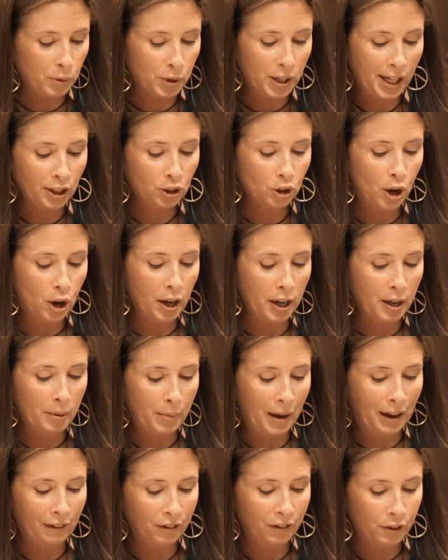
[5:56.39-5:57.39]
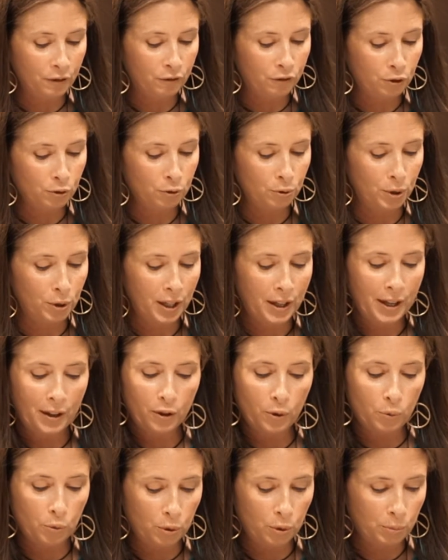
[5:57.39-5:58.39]
they were not talking about the food,
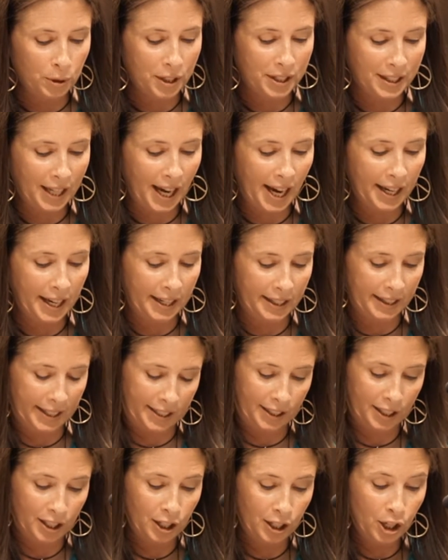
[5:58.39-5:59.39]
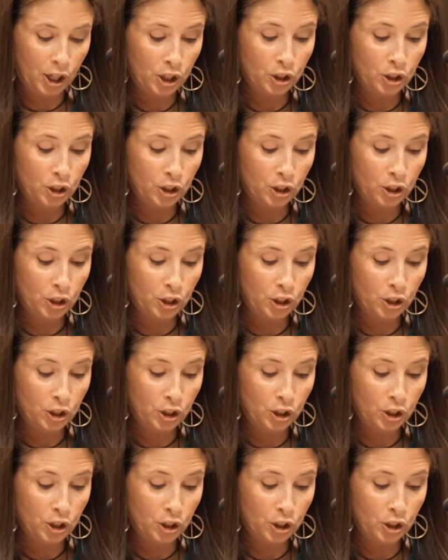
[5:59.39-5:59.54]
the room was silent,